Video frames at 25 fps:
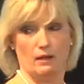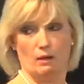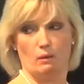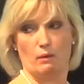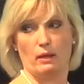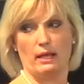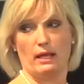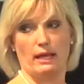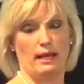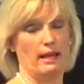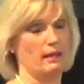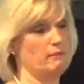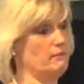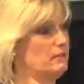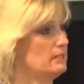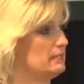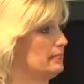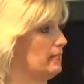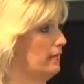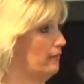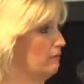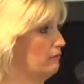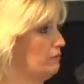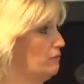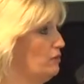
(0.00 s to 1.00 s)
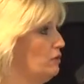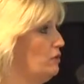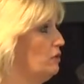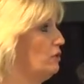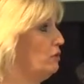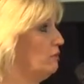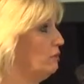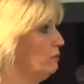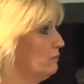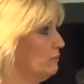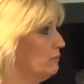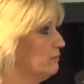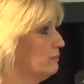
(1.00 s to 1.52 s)
We claim this land for
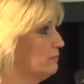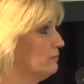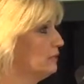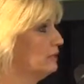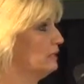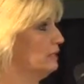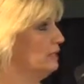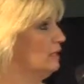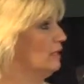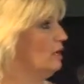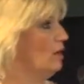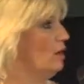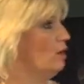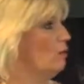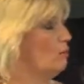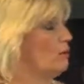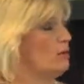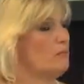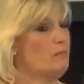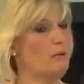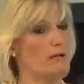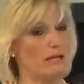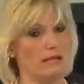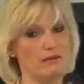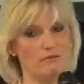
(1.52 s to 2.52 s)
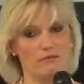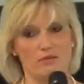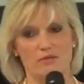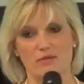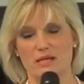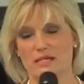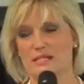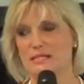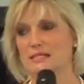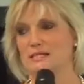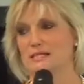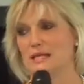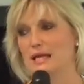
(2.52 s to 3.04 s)
you. We believe that
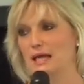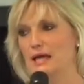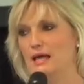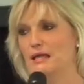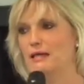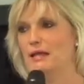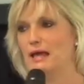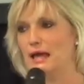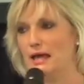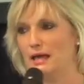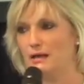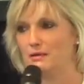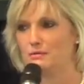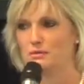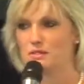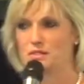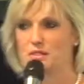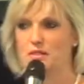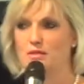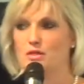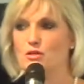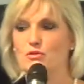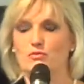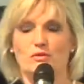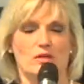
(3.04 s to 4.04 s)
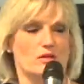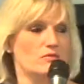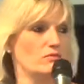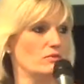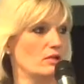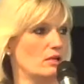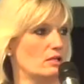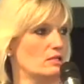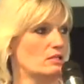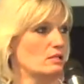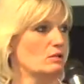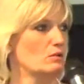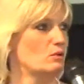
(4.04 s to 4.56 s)
this is the house that you've given
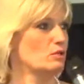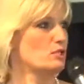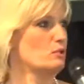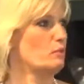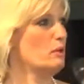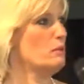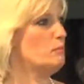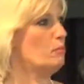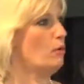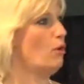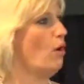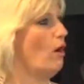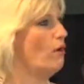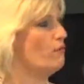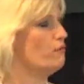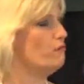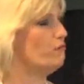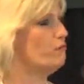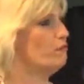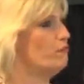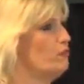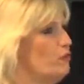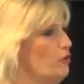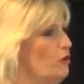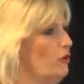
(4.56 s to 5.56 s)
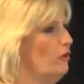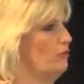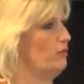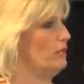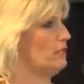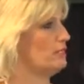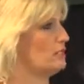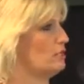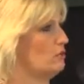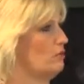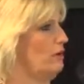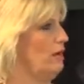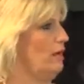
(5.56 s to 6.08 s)
us, Lord. So we put our foot on
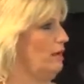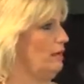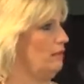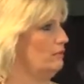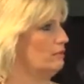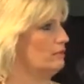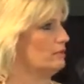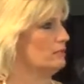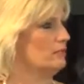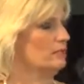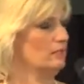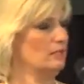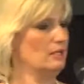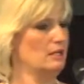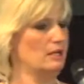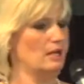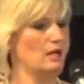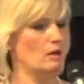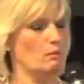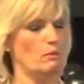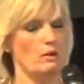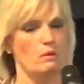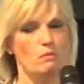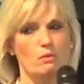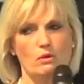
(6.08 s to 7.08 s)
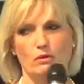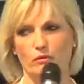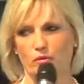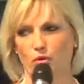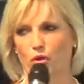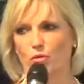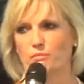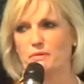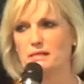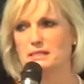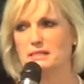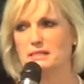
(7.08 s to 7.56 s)
this ground. We will not be